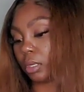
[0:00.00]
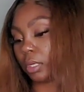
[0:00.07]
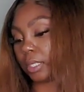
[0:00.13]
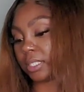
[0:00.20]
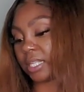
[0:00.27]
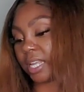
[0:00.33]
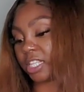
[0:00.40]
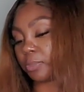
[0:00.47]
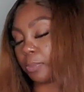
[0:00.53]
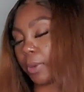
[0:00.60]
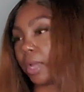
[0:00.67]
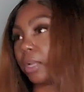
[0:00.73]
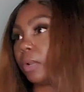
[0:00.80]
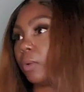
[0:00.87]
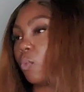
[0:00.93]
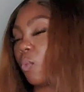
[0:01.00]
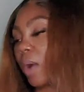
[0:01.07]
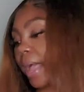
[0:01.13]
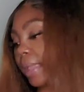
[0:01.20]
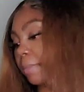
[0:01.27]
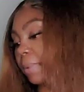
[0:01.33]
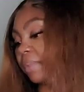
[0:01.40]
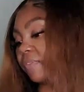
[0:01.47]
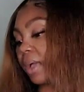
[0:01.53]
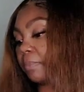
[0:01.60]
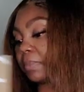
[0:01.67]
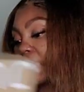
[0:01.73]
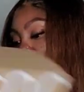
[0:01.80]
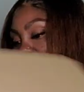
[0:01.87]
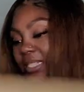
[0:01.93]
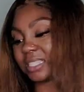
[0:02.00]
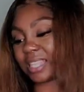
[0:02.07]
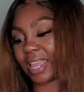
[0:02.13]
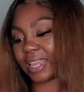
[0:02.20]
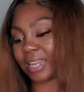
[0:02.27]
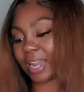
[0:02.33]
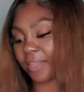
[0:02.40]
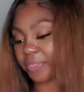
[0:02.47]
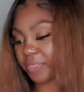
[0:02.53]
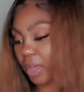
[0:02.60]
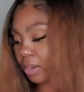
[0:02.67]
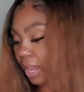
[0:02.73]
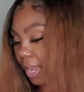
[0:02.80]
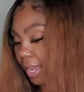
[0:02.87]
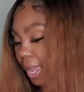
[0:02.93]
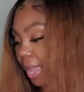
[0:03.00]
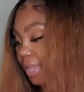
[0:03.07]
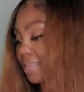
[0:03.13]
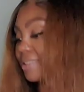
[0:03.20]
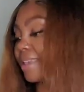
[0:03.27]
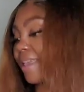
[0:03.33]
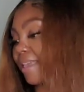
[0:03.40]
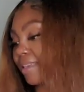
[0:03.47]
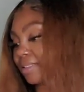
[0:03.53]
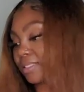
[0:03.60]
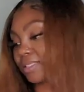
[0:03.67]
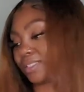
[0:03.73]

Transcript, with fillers: it says brown and white, but if I'm not mistaken, I thought I got, yes.